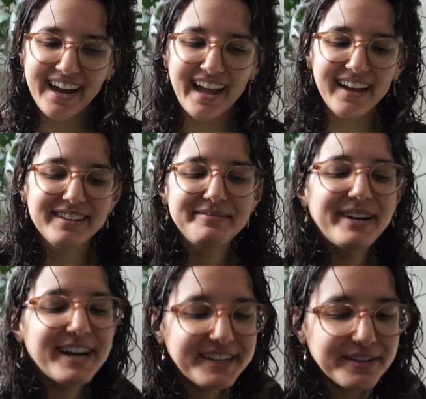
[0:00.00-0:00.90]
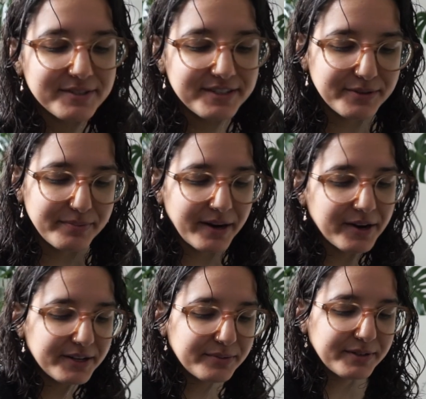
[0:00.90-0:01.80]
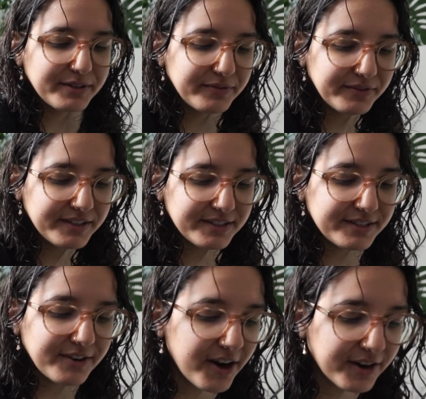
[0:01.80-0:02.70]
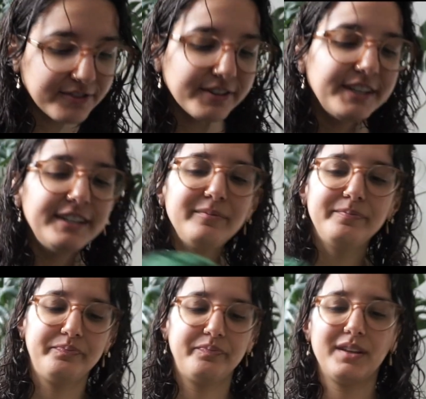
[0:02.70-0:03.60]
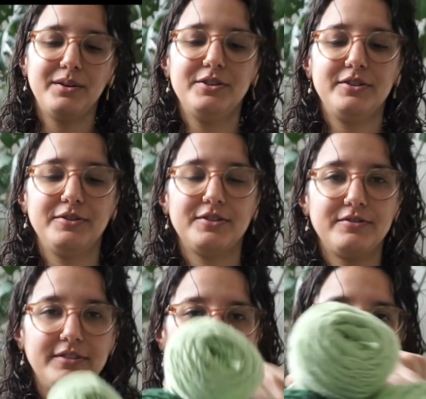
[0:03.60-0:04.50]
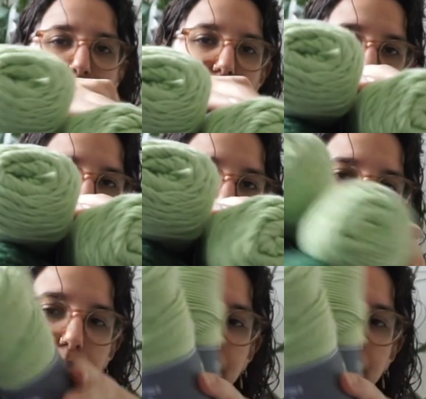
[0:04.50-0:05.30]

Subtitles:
And my idea was to pair it with this dark green, which looks really pretty.